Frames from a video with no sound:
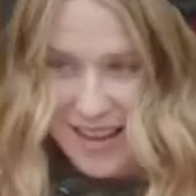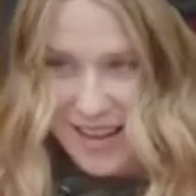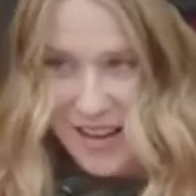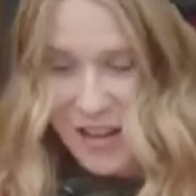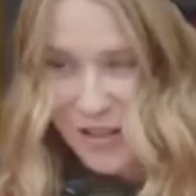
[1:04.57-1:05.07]

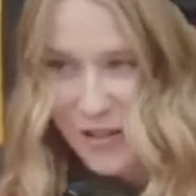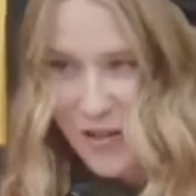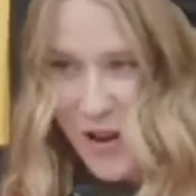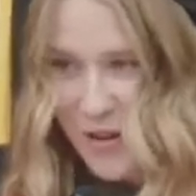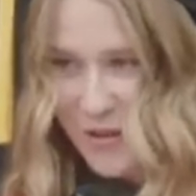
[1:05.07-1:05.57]
Nature
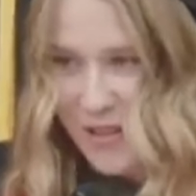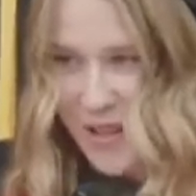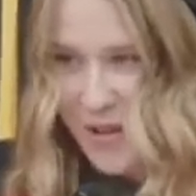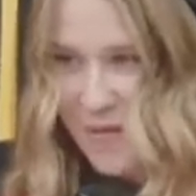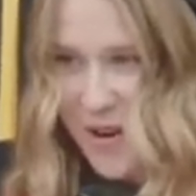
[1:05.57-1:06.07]
knows
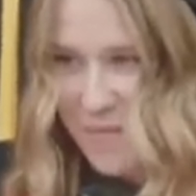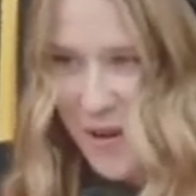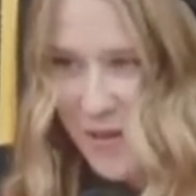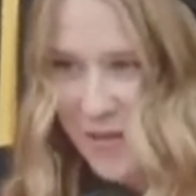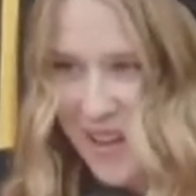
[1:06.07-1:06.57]
when a
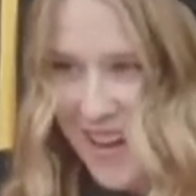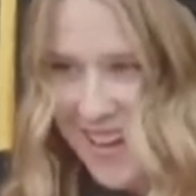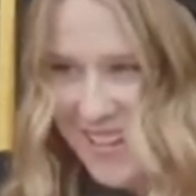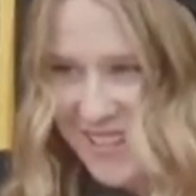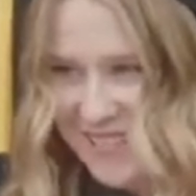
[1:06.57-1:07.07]
butterfly
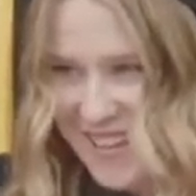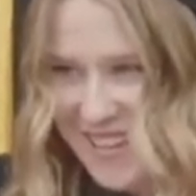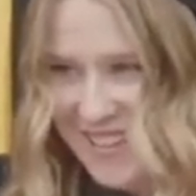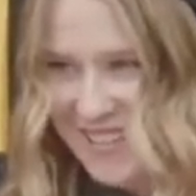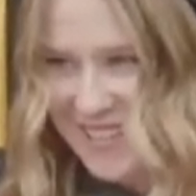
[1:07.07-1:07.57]
is
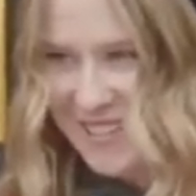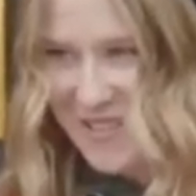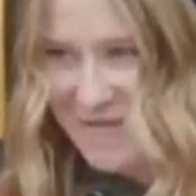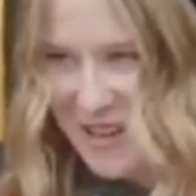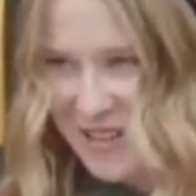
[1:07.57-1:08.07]
ready to
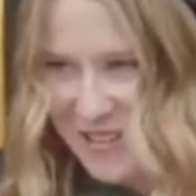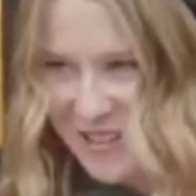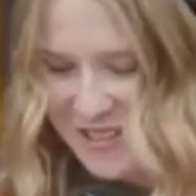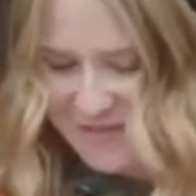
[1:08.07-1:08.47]
emerge.